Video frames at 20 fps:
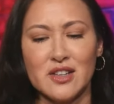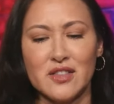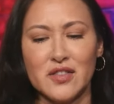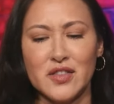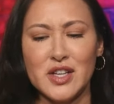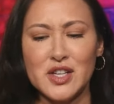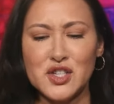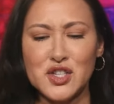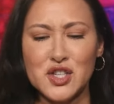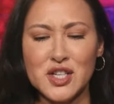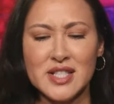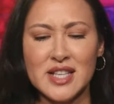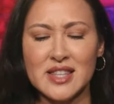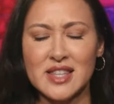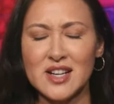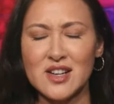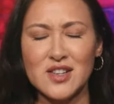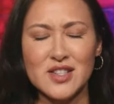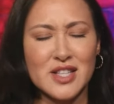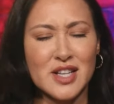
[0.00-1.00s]
Then she said,
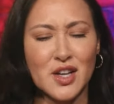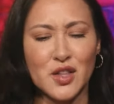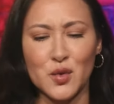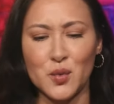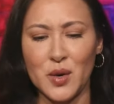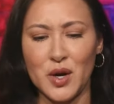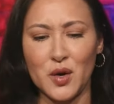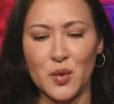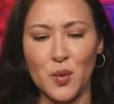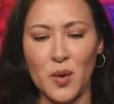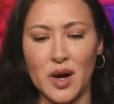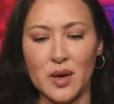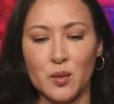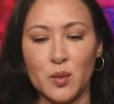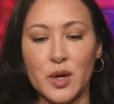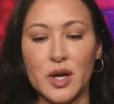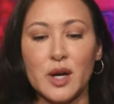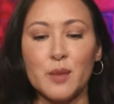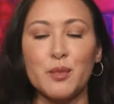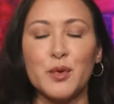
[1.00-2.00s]
there's another weird one.
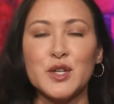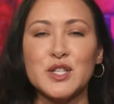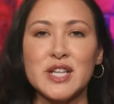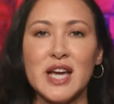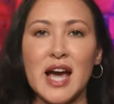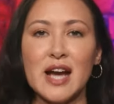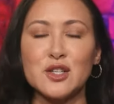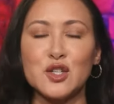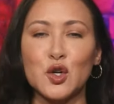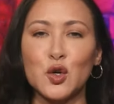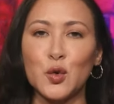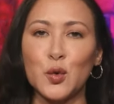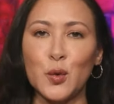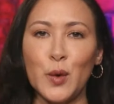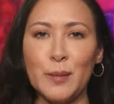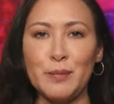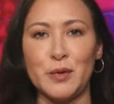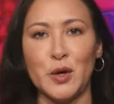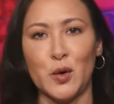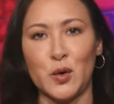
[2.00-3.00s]
We're going to protect
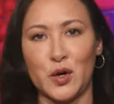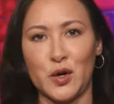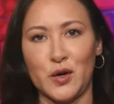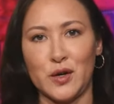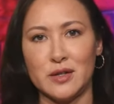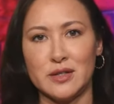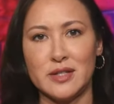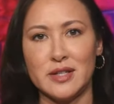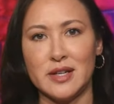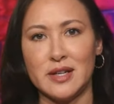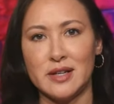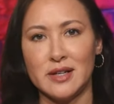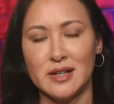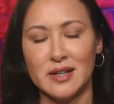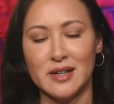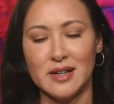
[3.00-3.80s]
cryptocurrency